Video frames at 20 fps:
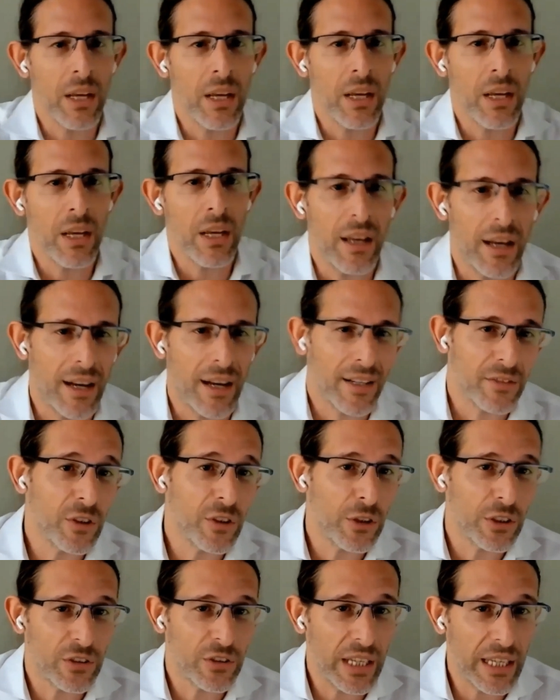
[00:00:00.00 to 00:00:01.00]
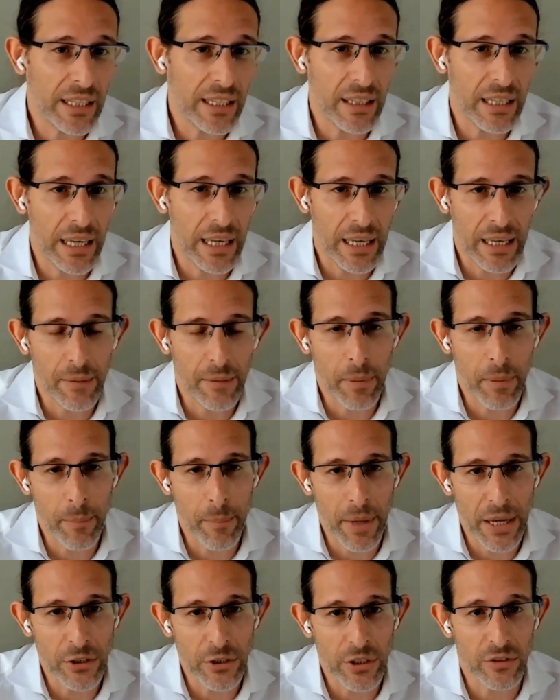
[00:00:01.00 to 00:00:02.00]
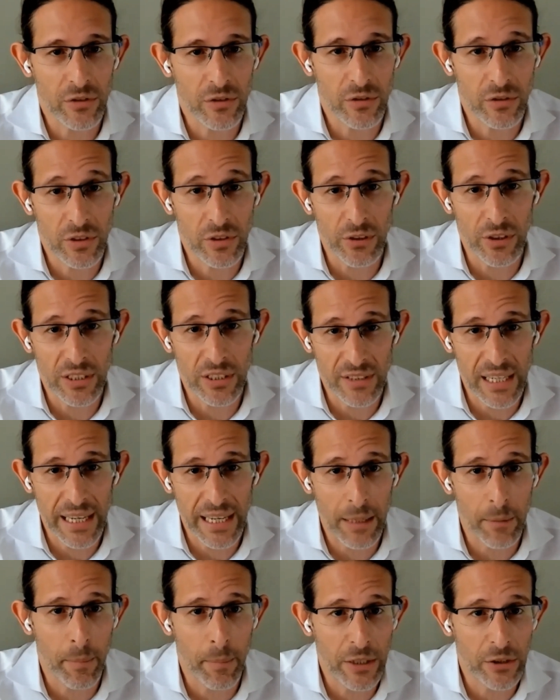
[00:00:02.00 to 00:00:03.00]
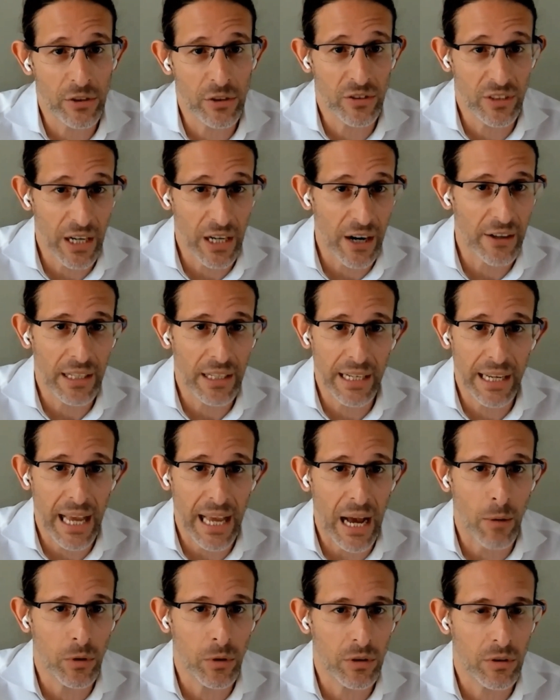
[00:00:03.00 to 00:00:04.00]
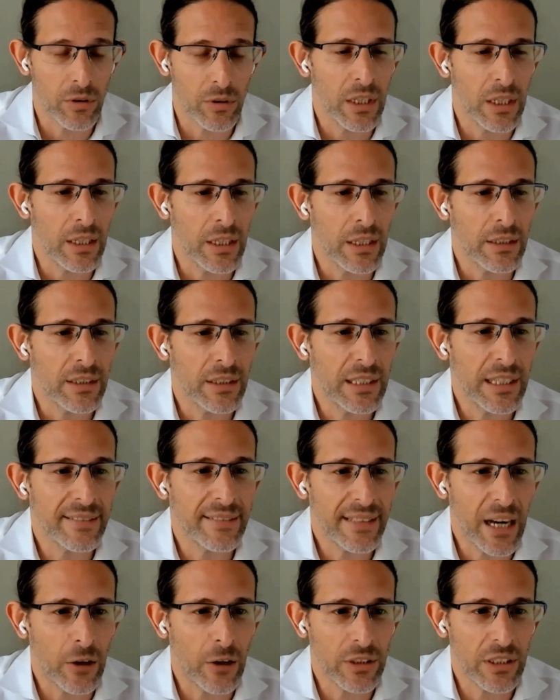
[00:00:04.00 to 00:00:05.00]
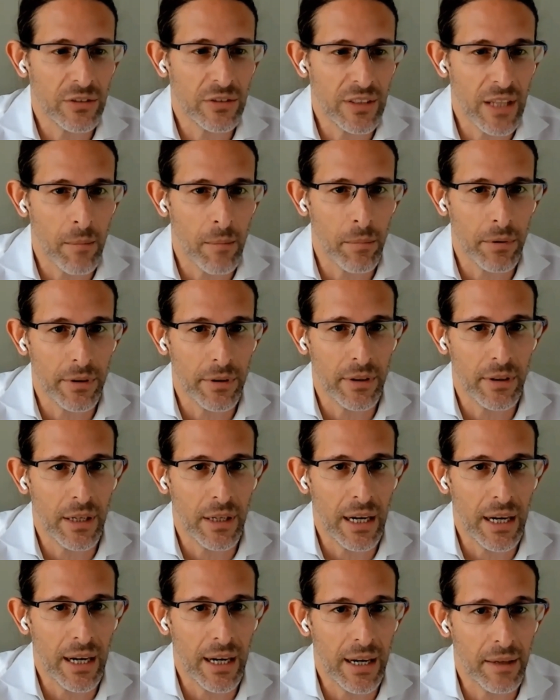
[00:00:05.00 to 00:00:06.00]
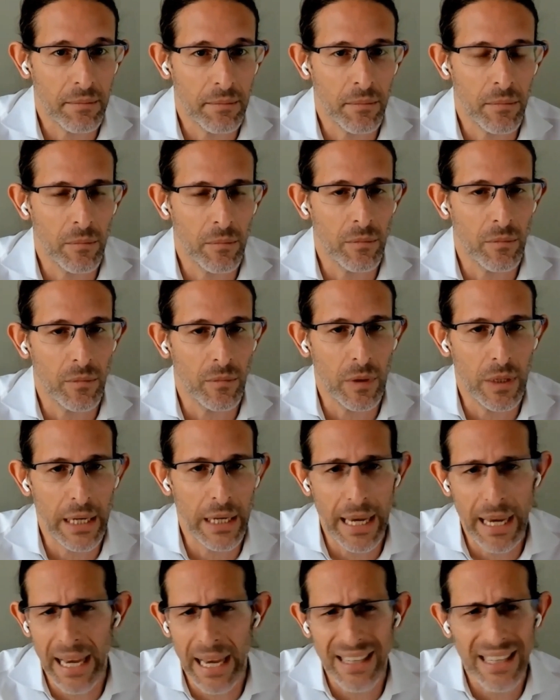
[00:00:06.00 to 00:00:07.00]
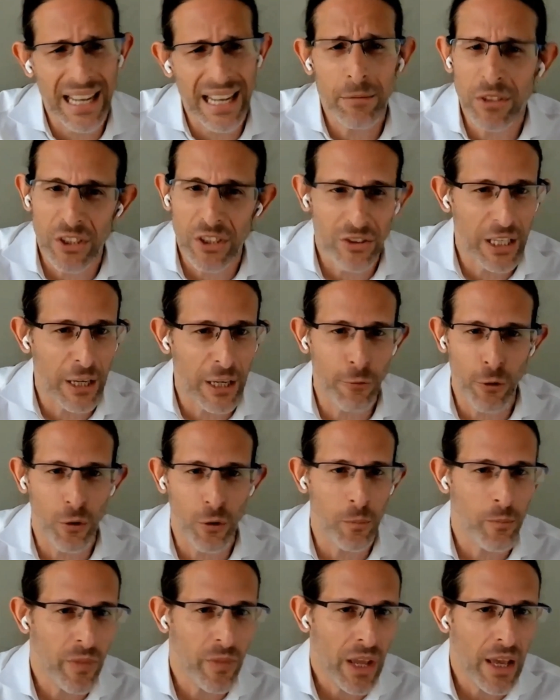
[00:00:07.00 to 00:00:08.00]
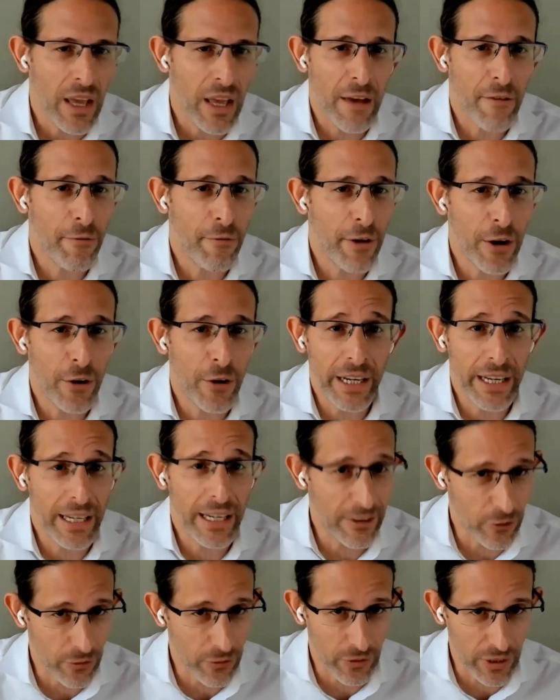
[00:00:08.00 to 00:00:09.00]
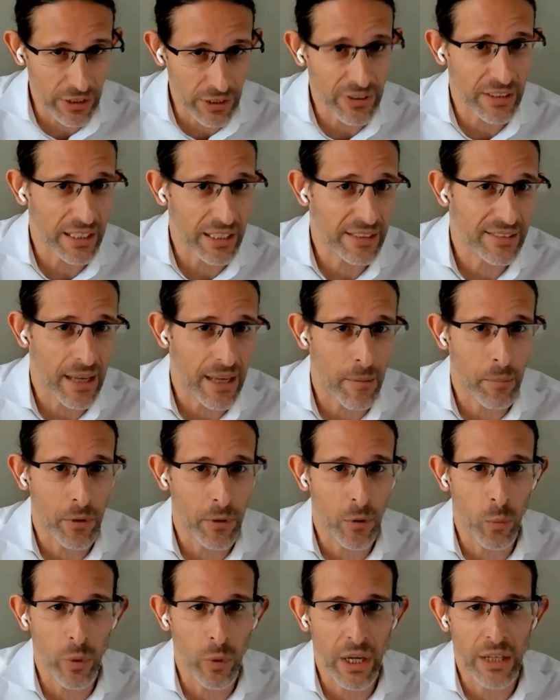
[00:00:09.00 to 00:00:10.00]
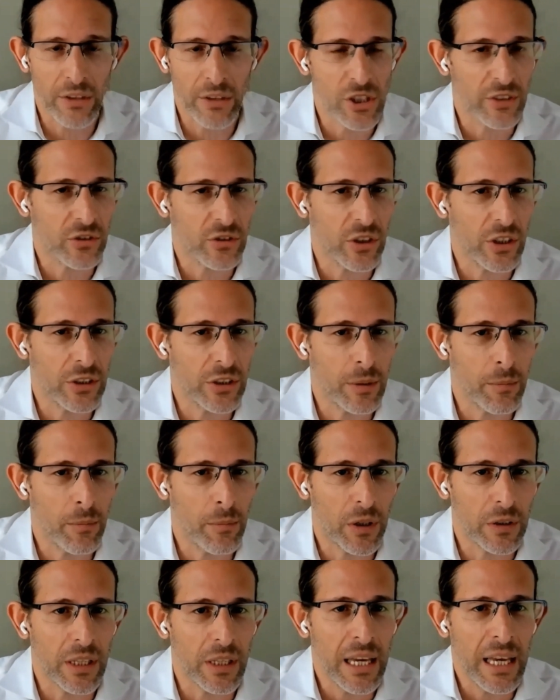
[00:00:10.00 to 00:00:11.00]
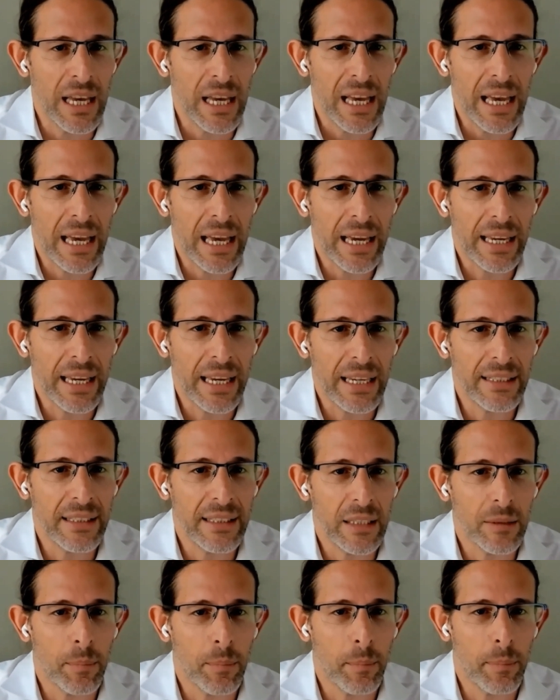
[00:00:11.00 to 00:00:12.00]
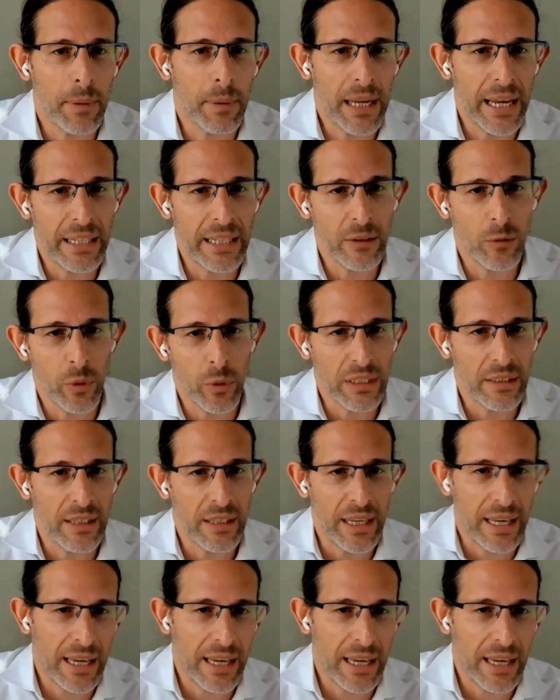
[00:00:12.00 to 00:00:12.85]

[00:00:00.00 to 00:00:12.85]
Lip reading: seriously ill patients currently, I would discount this number. And let me just give you a very recent example. We just heard about a kid that played with